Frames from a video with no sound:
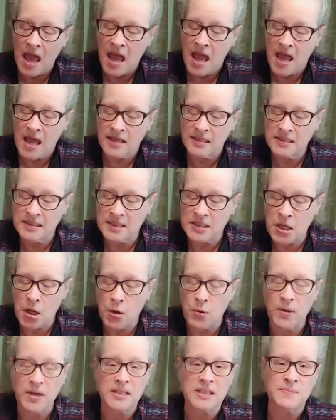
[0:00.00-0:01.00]
and
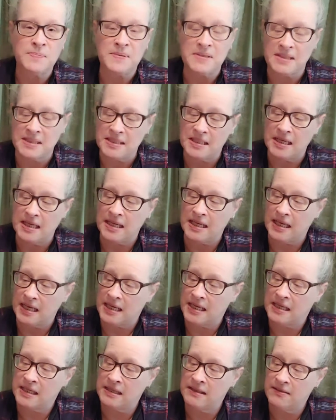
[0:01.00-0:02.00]
so it's been sitting
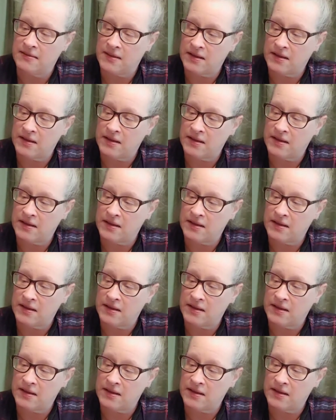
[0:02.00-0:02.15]
in